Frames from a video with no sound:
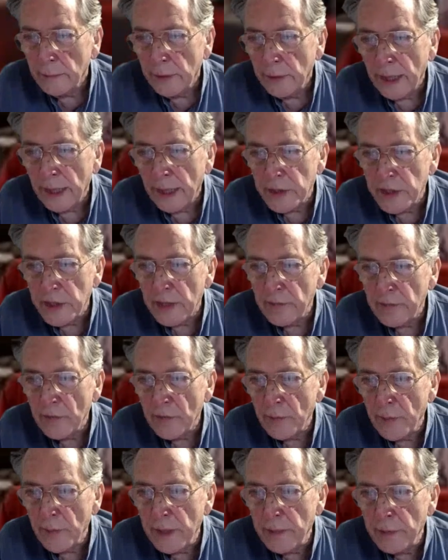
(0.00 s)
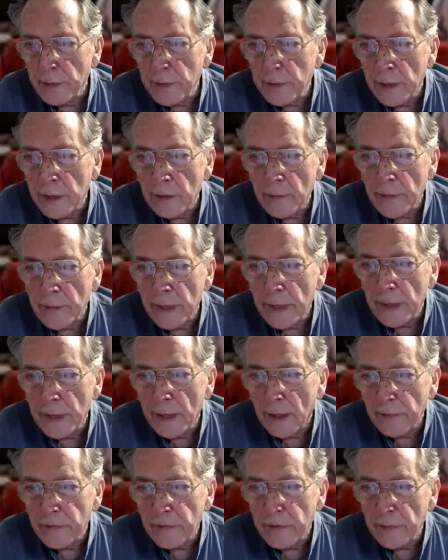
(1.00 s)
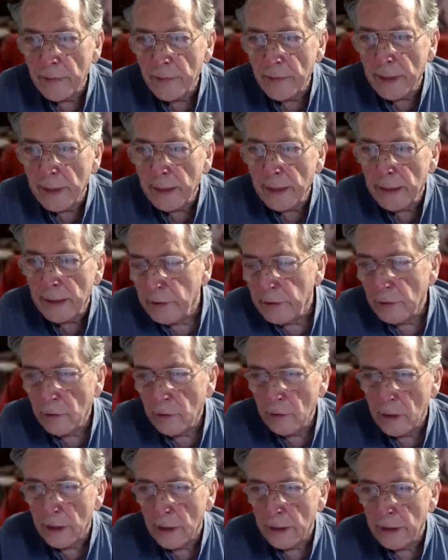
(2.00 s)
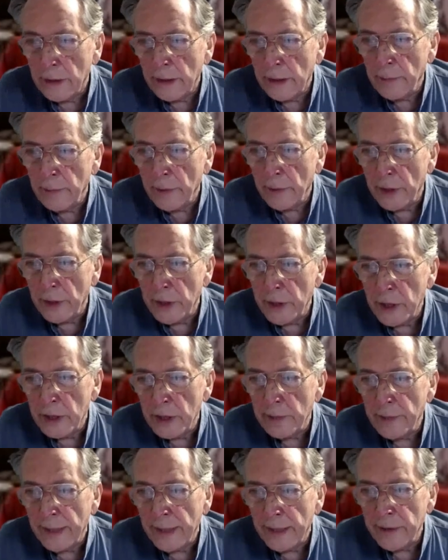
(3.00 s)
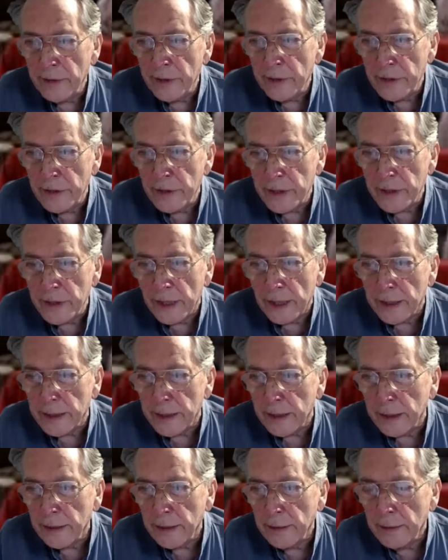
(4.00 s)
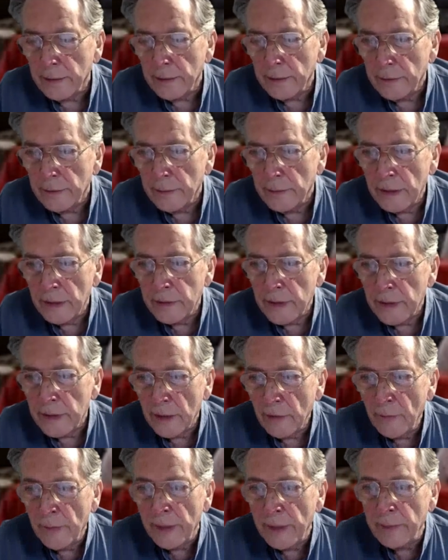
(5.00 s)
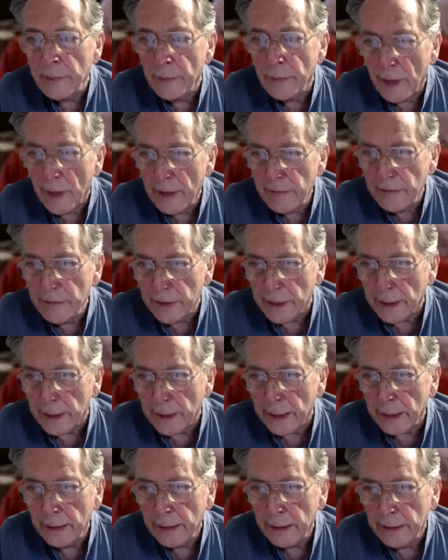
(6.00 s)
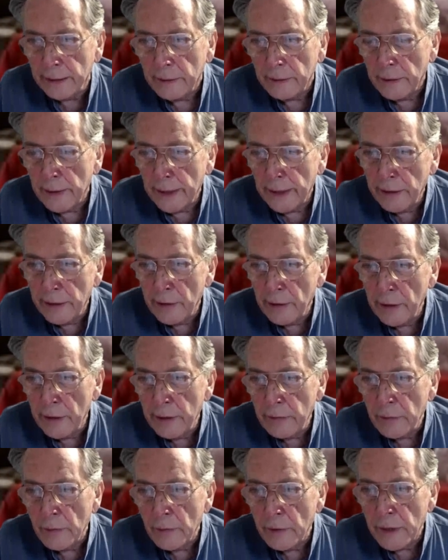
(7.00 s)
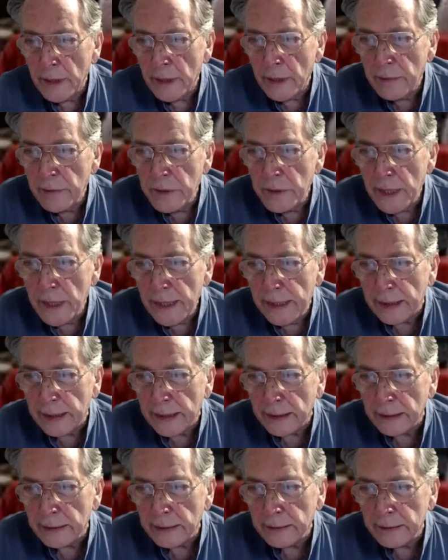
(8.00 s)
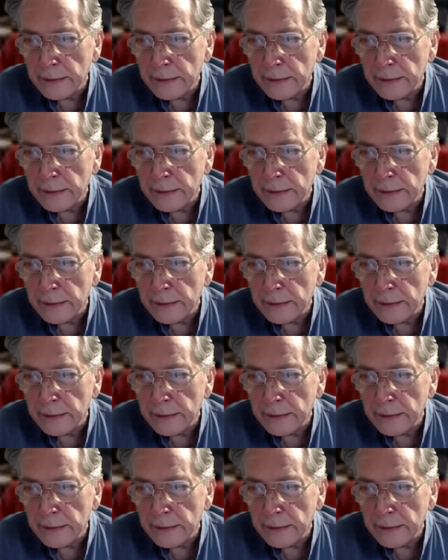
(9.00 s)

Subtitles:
But as several people told me after my talk at the British Interplanetary Society, they told me privately that they agreed with what I was saying.